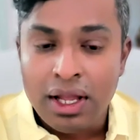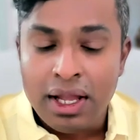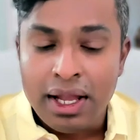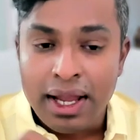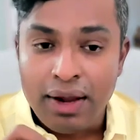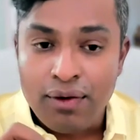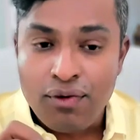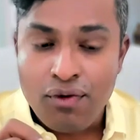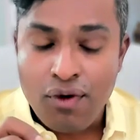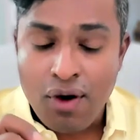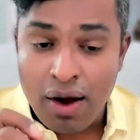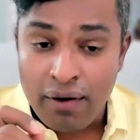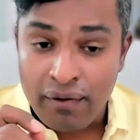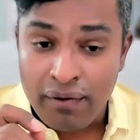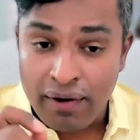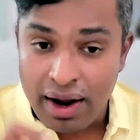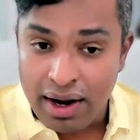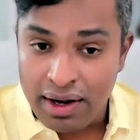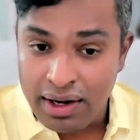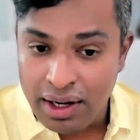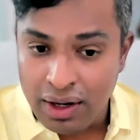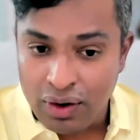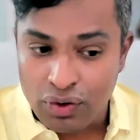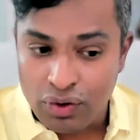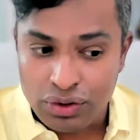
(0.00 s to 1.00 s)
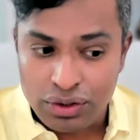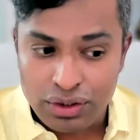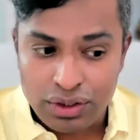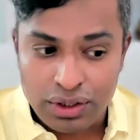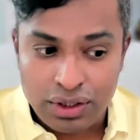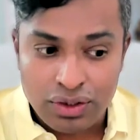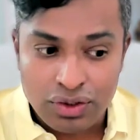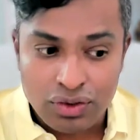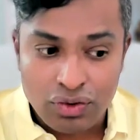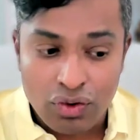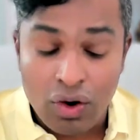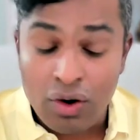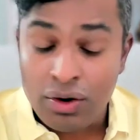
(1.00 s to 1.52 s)
If you have any
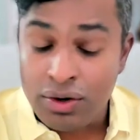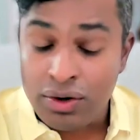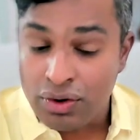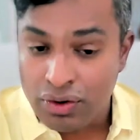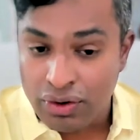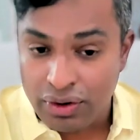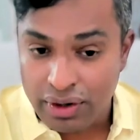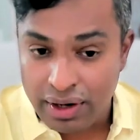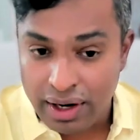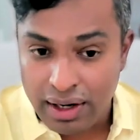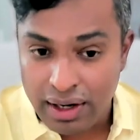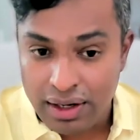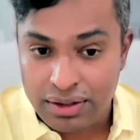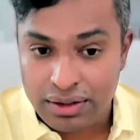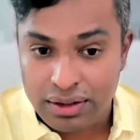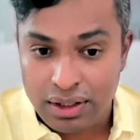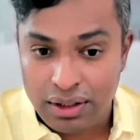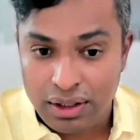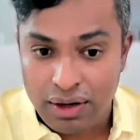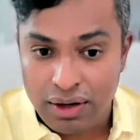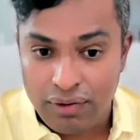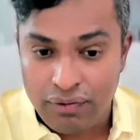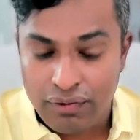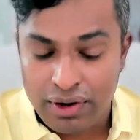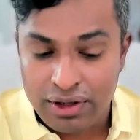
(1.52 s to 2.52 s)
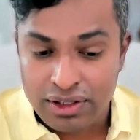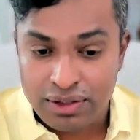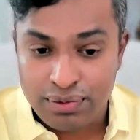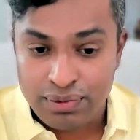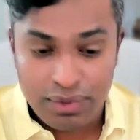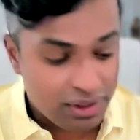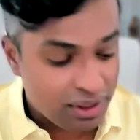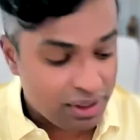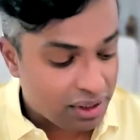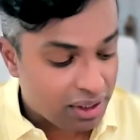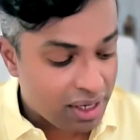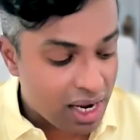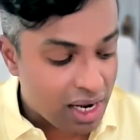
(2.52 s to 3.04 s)
questions on your real estate investment,
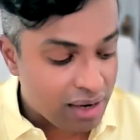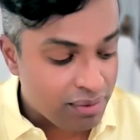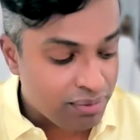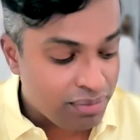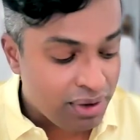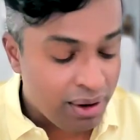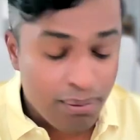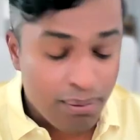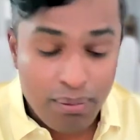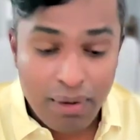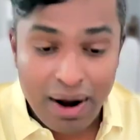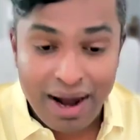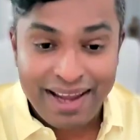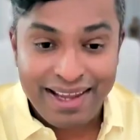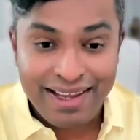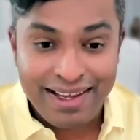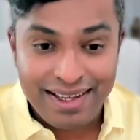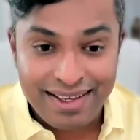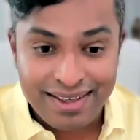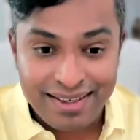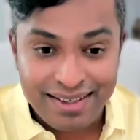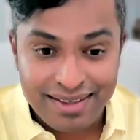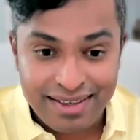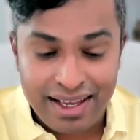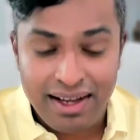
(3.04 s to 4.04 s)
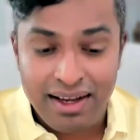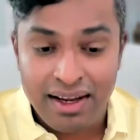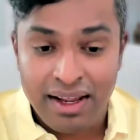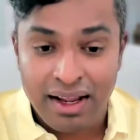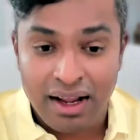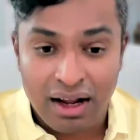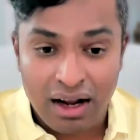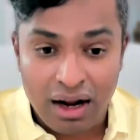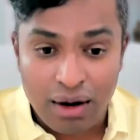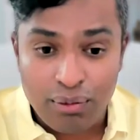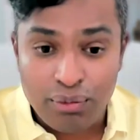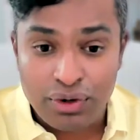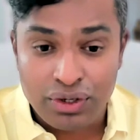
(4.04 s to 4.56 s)
it can be buying, selling,
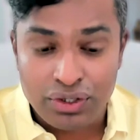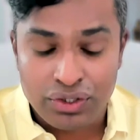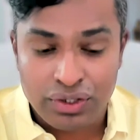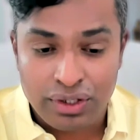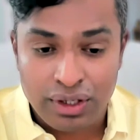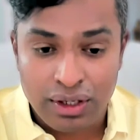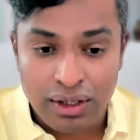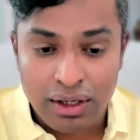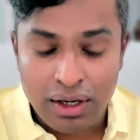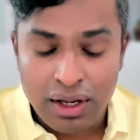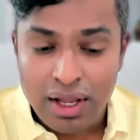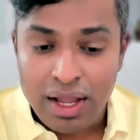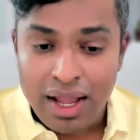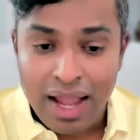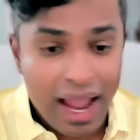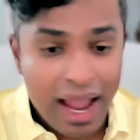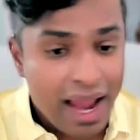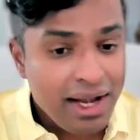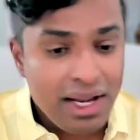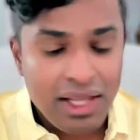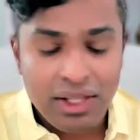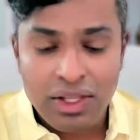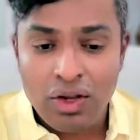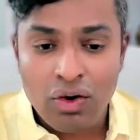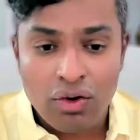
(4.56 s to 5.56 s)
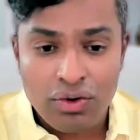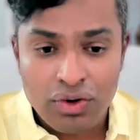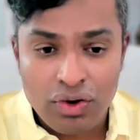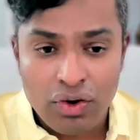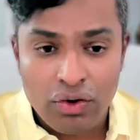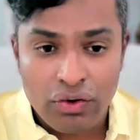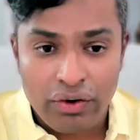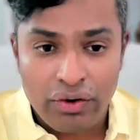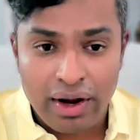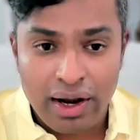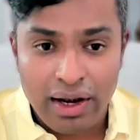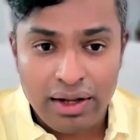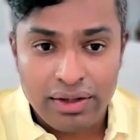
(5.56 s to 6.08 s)
commercial, anything on your
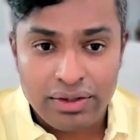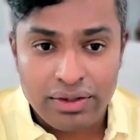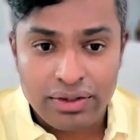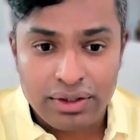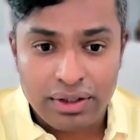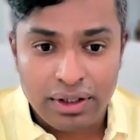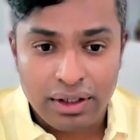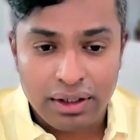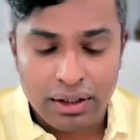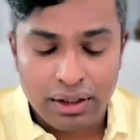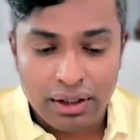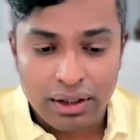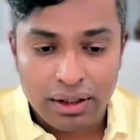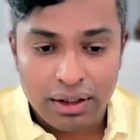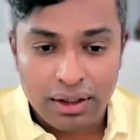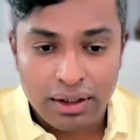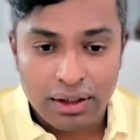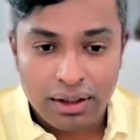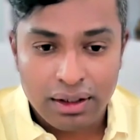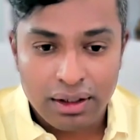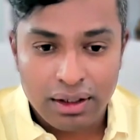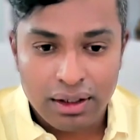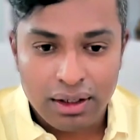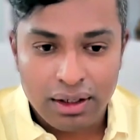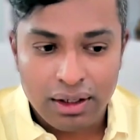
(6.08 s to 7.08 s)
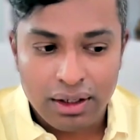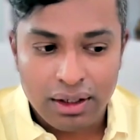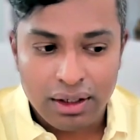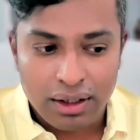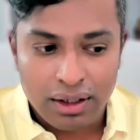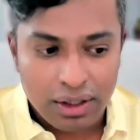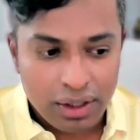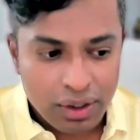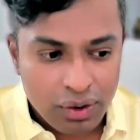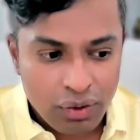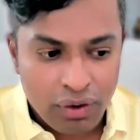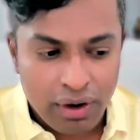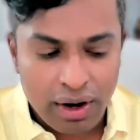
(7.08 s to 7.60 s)
real estate,
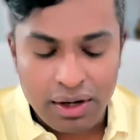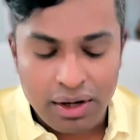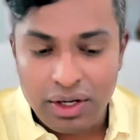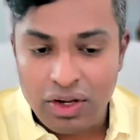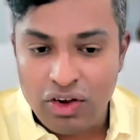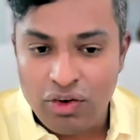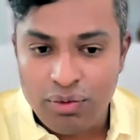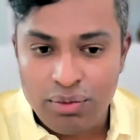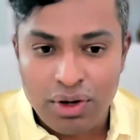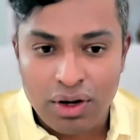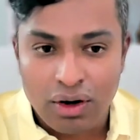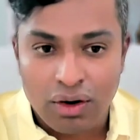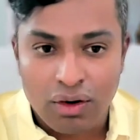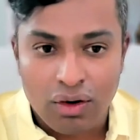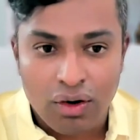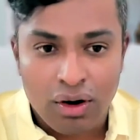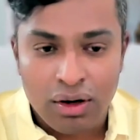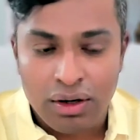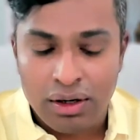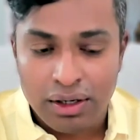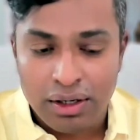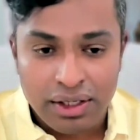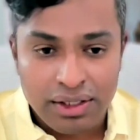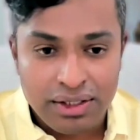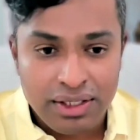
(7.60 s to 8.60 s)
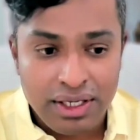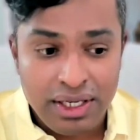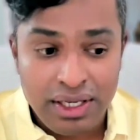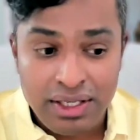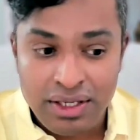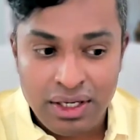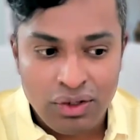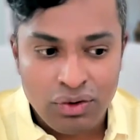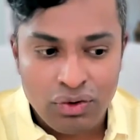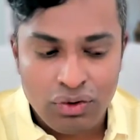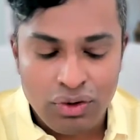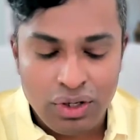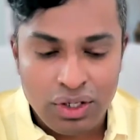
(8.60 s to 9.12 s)
you can give me a call. It's easy
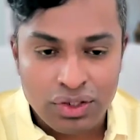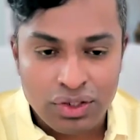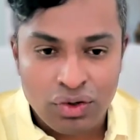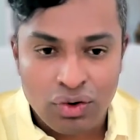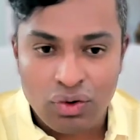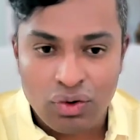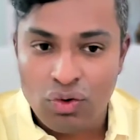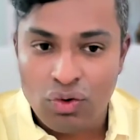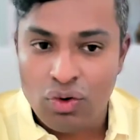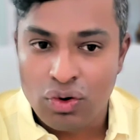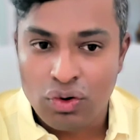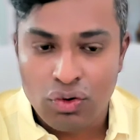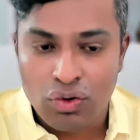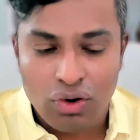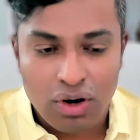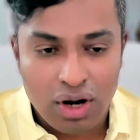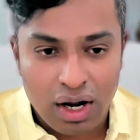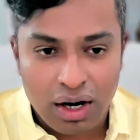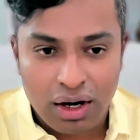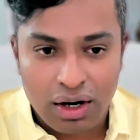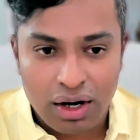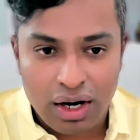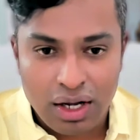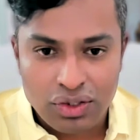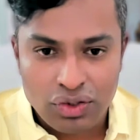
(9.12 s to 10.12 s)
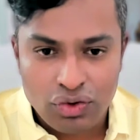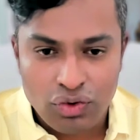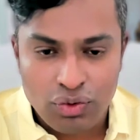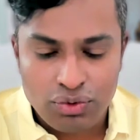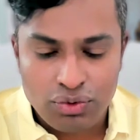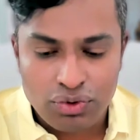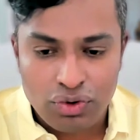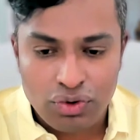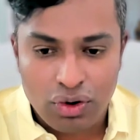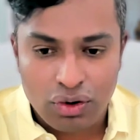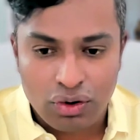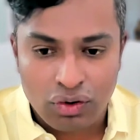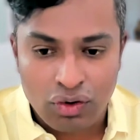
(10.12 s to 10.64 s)
to reach out. Go to
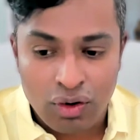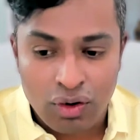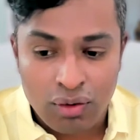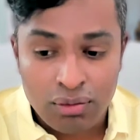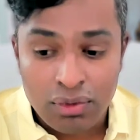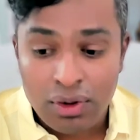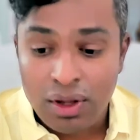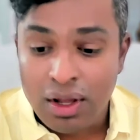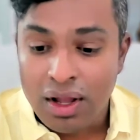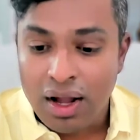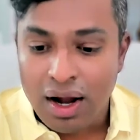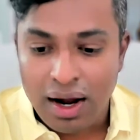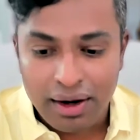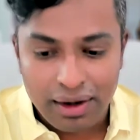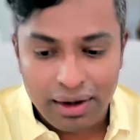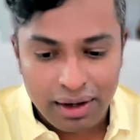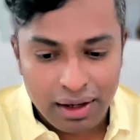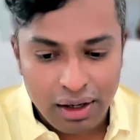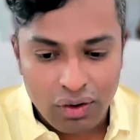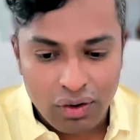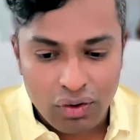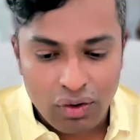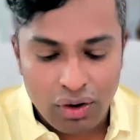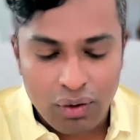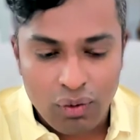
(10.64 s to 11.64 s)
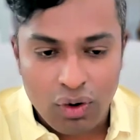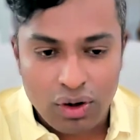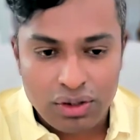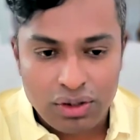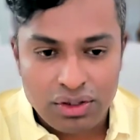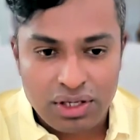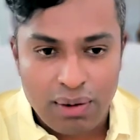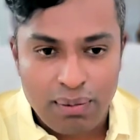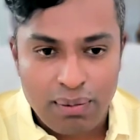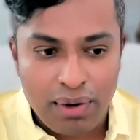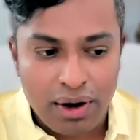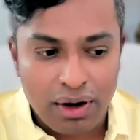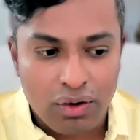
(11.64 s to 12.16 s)
nagarajhomes.com and click on a
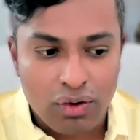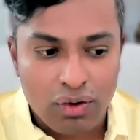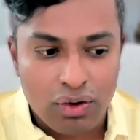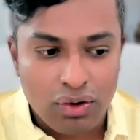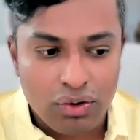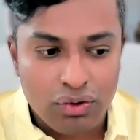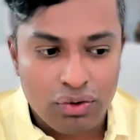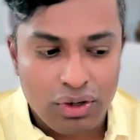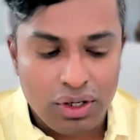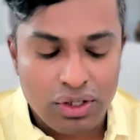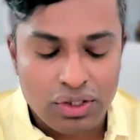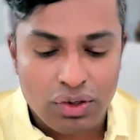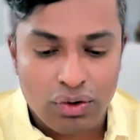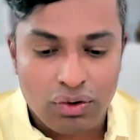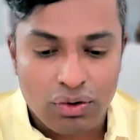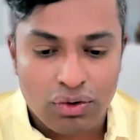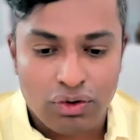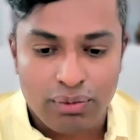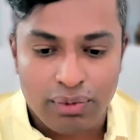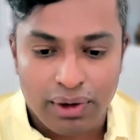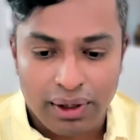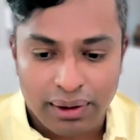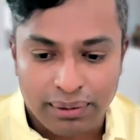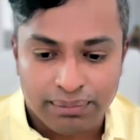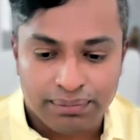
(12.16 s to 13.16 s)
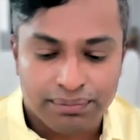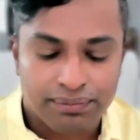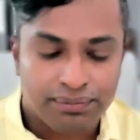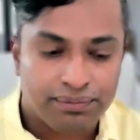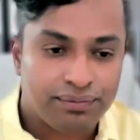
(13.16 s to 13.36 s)
WhatsApp icon to reach out to me.